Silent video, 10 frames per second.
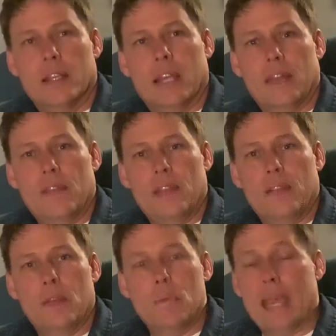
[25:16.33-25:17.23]
and
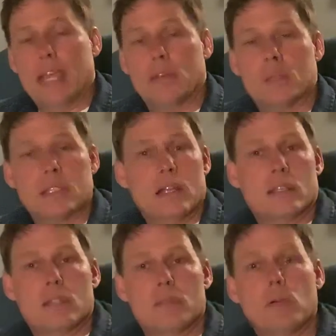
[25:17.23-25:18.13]
then the band was there
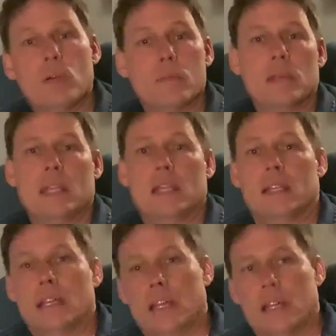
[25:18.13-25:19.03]
to support me,
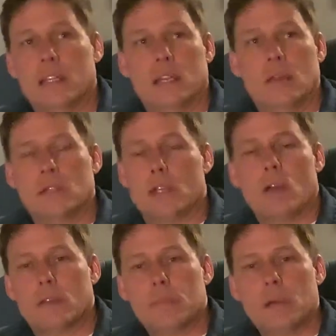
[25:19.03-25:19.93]
and it was a
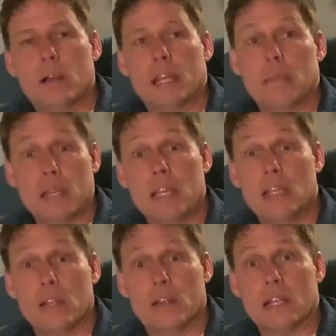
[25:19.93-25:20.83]
whole different ballgame.
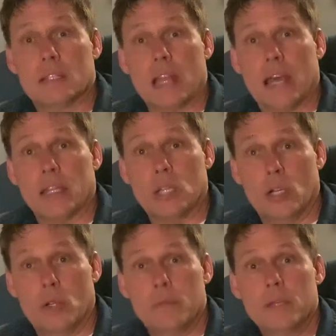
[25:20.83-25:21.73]
Here, it's like,
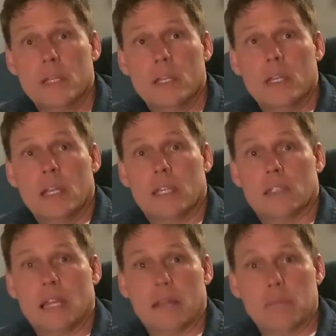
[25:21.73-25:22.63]
no,
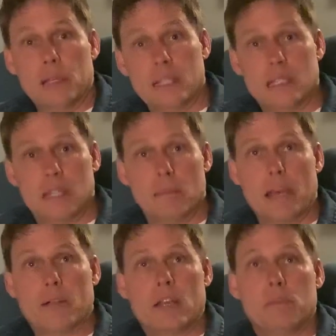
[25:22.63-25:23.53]
it's like Billy's in the
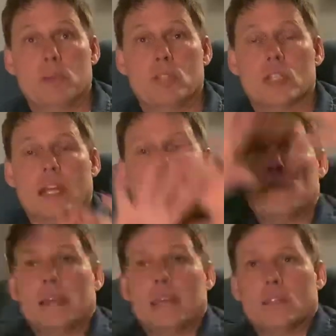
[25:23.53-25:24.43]
background and pushing
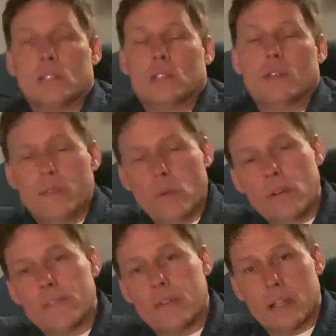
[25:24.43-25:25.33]
everybody else to the
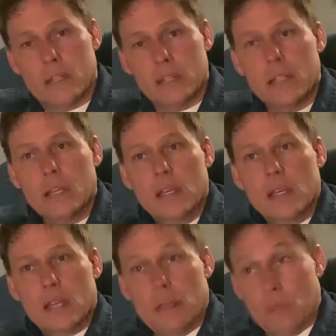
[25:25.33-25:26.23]
forefront,
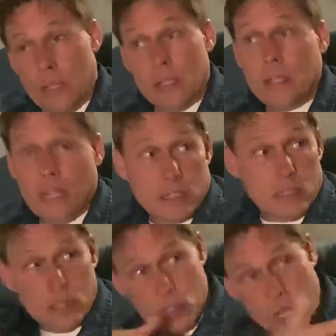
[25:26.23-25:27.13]
and that's
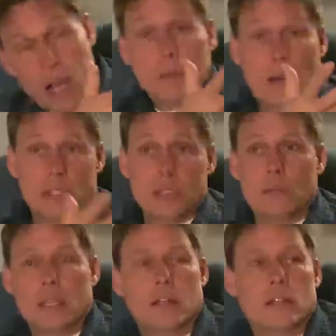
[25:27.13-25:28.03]
the job I do
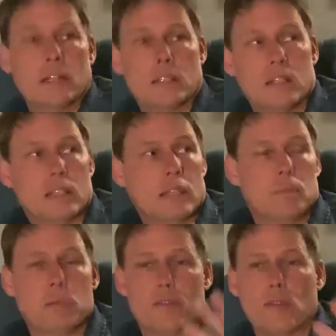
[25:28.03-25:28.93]
here. It's
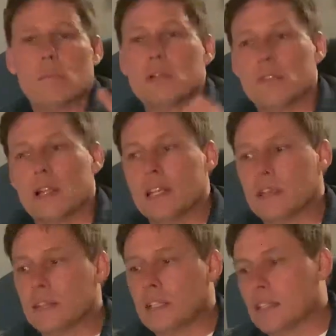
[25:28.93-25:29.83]
getting performers ready
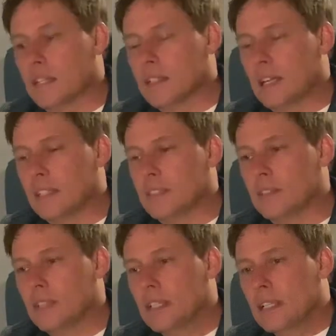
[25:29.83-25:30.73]
and things like that.
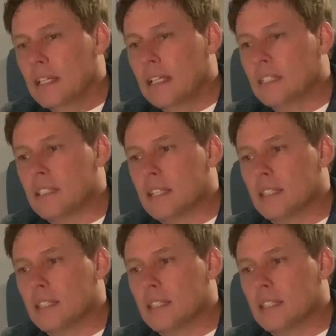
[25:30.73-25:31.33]
So it's